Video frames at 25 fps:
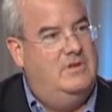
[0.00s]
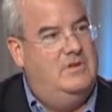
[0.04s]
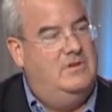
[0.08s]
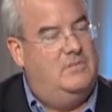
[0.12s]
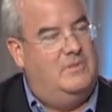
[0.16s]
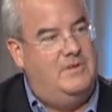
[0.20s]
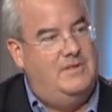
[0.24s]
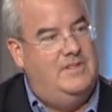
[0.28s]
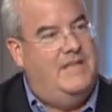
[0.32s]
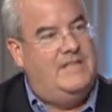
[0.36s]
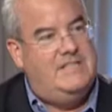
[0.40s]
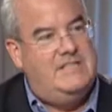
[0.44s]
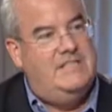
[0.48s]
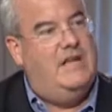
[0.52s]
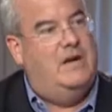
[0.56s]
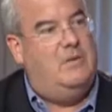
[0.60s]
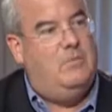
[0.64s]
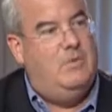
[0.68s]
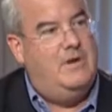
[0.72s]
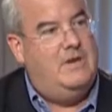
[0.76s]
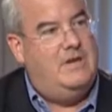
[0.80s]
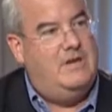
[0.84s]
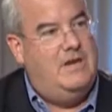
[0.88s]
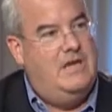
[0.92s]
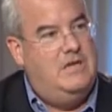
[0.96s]
Well, that's
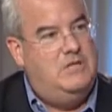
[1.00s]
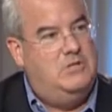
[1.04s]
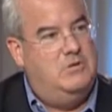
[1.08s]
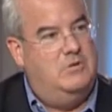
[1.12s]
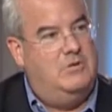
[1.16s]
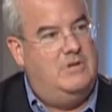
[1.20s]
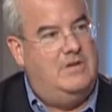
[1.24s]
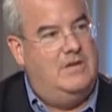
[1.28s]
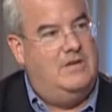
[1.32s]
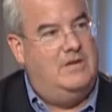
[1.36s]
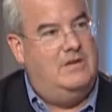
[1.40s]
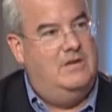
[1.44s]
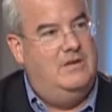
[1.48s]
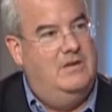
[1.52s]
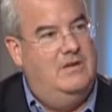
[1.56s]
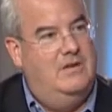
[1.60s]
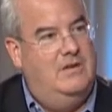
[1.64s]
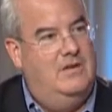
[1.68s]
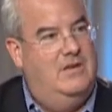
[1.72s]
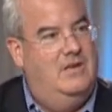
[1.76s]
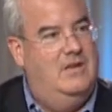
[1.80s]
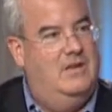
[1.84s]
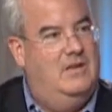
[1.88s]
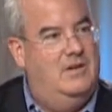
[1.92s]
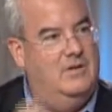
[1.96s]
not what nature did.
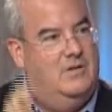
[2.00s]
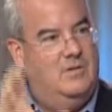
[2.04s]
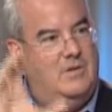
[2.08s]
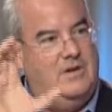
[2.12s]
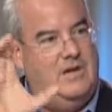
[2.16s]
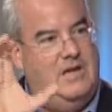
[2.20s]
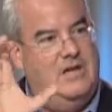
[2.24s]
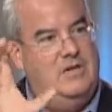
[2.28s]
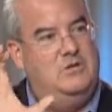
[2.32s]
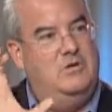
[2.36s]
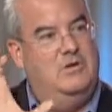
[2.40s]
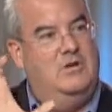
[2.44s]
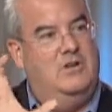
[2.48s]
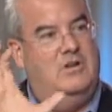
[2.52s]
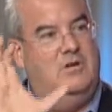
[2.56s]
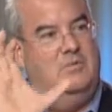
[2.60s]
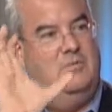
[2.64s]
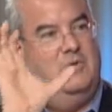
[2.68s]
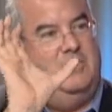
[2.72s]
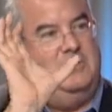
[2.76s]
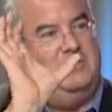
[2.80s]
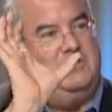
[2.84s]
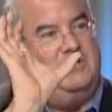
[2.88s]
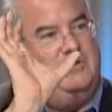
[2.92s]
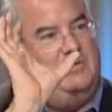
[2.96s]
What nature did
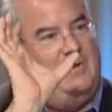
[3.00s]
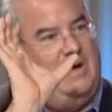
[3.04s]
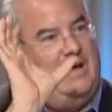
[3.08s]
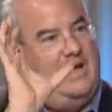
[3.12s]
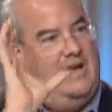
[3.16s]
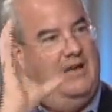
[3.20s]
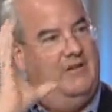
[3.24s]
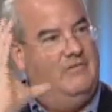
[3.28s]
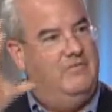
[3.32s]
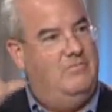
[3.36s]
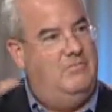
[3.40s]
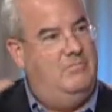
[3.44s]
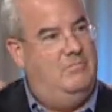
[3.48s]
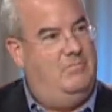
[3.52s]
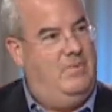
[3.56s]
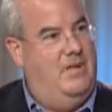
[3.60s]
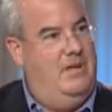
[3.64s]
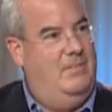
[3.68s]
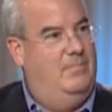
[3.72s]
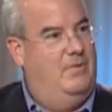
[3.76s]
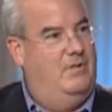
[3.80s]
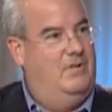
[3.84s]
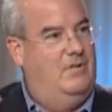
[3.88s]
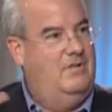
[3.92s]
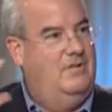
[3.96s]
was you have
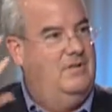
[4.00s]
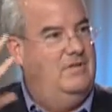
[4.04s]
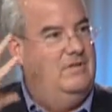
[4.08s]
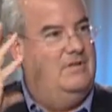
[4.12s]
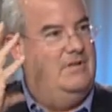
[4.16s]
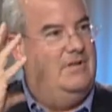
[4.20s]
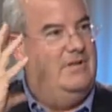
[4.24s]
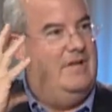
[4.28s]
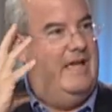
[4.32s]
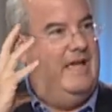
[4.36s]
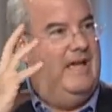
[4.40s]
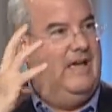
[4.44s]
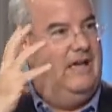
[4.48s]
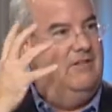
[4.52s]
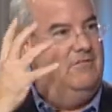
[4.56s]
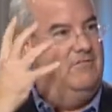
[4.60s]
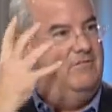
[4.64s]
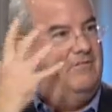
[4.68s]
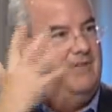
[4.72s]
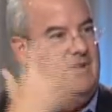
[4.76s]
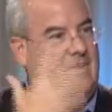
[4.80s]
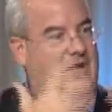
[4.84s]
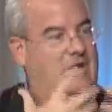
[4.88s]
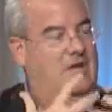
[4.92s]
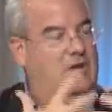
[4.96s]
people
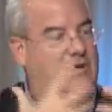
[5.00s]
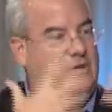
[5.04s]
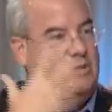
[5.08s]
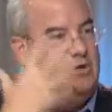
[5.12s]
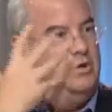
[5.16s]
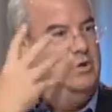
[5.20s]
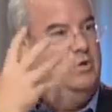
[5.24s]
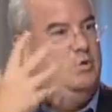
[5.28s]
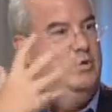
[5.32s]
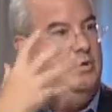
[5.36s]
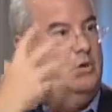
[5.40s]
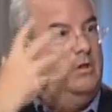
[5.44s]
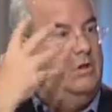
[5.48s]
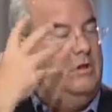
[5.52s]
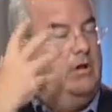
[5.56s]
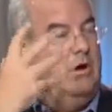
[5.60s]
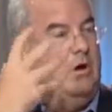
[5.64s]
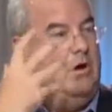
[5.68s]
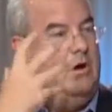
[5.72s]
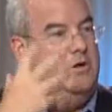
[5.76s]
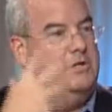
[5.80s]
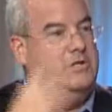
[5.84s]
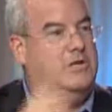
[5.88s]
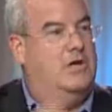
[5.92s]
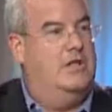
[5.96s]
have two
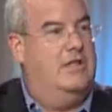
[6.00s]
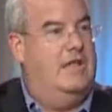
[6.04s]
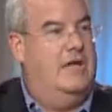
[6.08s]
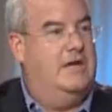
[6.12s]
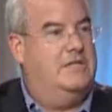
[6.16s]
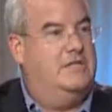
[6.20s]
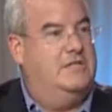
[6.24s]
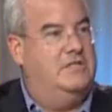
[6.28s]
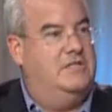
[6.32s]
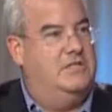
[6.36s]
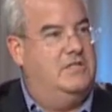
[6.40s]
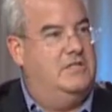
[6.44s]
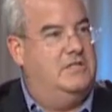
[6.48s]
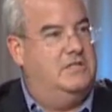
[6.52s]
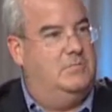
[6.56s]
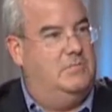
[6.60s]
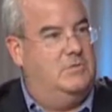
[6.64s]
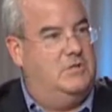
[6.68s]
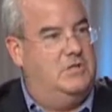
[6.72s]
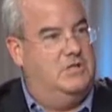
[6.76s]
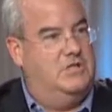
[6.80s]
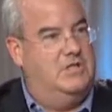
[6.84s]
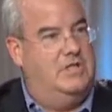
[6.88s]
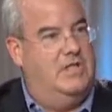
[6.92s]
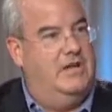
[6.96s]
large collection systems,
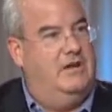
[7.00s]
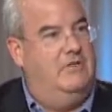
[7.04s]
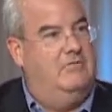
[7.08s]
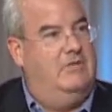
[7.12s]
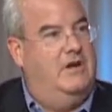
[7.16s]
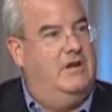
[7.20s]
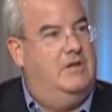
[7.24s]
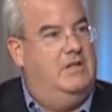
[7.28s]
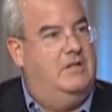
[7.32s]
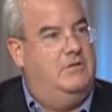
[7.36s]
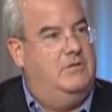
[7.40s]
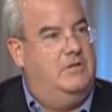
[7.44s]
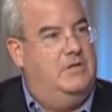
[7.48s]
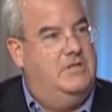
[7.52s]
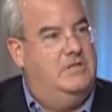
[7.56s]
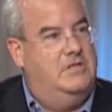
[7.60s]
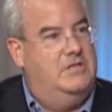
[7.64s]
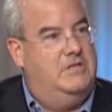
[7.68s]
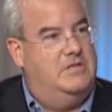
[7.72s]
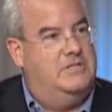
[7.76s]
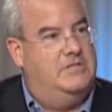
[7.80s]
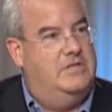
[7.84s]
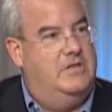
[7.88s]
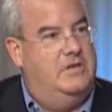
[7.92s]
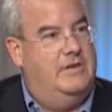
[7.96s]
just like a regular
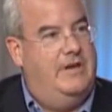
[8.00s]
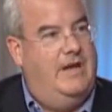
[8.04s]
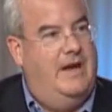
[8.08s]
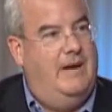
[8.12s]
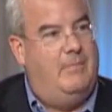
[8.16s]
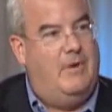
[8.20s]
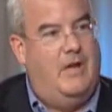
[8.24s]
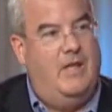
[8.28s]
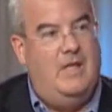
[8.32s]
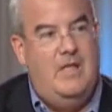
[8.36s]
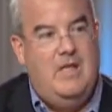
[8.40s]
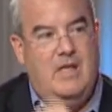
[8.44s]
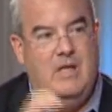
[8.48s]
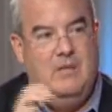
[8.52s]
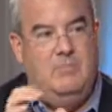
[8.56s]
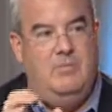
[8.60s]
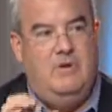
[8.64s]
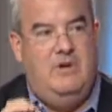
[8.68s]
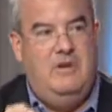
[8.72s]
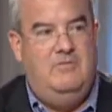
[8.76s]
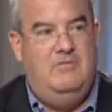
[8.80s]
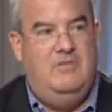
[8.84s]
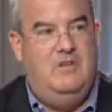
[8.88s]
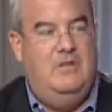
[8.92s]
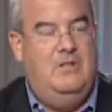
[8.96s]
digital still camera.
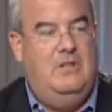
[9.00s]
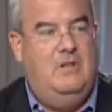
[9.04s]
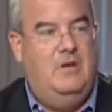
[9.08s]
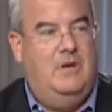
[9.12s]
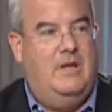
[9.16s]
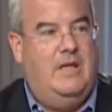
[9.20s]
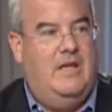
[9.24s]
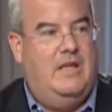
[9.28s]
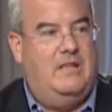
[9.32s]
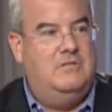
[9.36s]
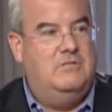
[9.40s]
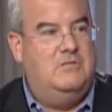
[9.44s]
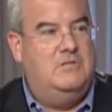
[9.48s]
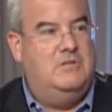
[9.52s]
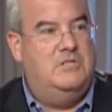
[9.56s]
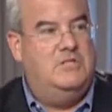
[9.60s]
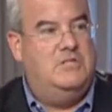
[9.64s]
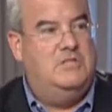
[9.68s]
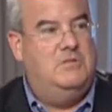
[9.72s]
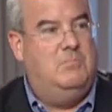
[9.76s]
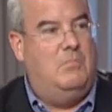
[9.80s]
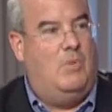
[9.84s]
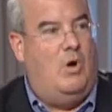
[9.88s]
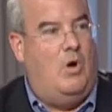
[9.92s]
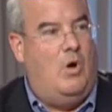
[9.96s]
But if you look at
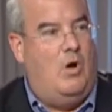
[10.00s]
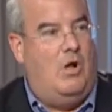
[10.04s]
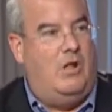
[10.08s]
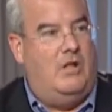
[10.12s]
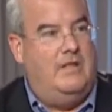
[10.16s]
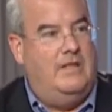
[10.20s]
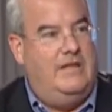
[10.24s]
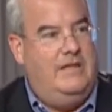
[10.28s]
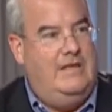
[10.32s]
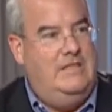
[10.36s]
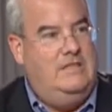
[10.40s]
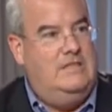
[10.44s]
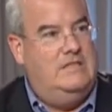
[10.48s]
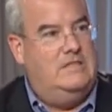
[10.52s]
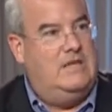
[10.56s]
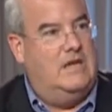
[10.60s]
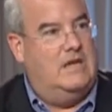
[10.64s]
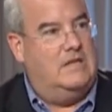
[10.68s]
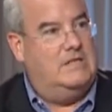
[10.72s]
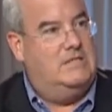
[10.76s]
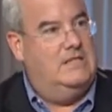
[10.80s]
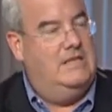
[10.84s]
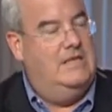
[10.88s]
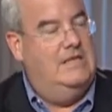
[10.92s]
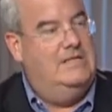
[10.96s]
small
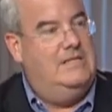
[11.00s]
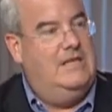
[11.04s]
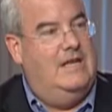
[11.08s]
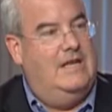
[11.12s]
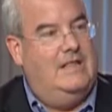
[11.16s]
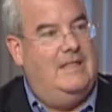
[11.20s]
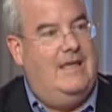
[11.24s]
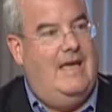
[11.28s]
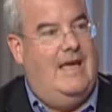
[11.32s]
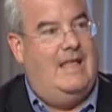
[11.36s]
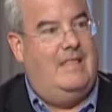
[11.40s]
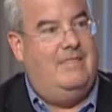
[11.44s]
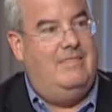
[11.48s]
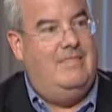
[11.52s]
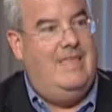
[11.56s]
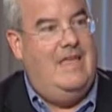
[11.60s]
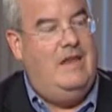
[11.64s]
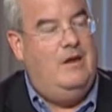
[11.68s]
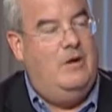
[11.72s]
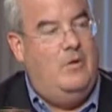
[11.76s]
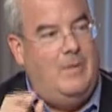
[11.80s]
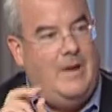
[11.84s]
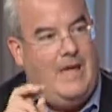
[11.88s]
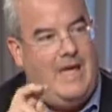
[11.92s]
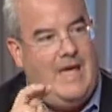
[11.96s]
insects, things like that, they
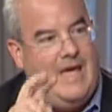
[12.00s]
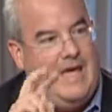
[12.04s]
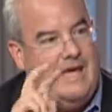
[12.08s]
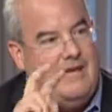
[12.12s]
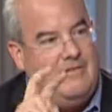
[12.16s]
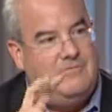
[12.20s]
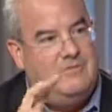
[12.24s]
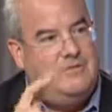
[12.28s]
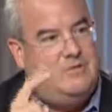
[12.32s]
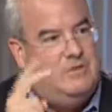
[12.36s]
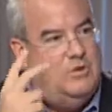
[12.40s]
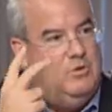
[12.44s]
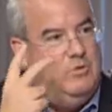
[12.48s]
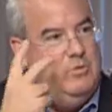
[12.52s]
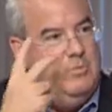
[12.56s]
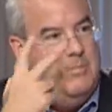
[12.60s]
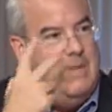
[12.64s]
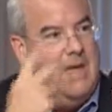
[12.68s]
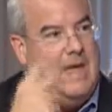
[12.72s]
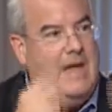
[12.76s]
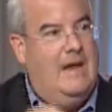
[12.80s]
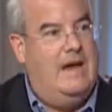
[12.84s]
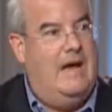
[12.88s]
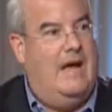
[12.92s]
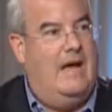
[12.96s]
don't have two
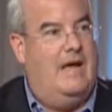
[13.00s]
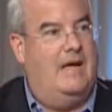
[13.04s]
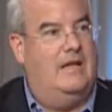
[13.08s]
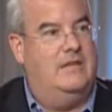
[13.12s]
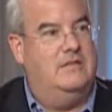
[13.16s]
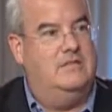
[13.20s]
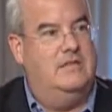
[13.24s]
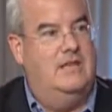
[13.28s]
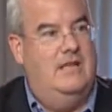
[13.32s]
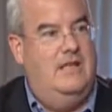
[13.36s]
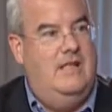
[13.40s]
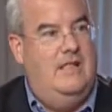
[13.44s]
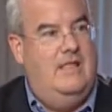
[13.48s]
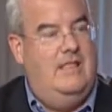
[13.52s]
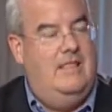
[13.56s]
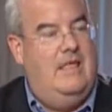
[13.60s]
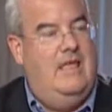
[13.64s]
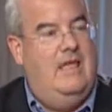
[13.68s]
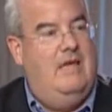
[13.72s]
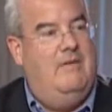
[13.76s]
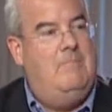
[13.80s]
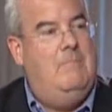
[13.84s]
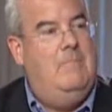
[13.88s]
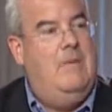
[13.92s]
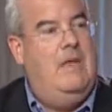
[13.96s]
main eyes.
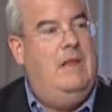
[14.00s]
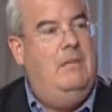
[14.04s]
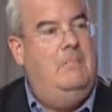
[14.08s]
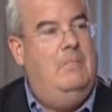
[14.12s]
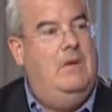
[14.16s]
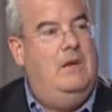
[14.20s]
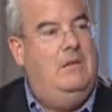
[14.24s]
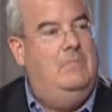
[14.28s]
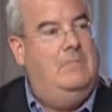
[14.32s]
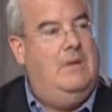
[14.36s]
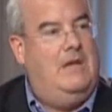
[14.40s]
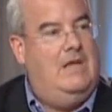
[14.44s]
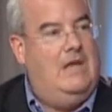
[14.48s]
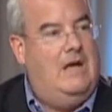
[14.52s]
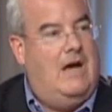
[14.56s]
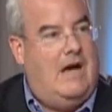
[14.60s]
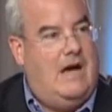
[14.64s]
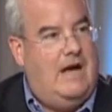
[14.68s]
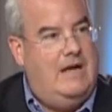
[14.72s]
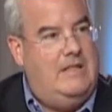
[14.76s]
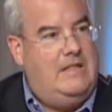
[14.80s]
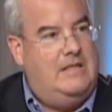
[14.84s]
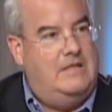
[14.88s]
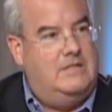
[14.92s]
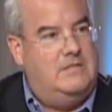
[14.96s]
They have many, many, many
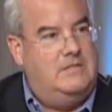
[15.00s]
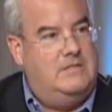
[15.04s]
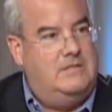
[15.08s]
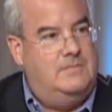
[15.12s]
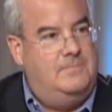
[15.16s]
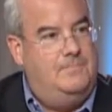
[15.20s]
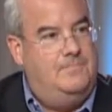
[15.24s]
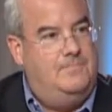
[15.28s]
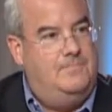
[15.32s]
eyelids.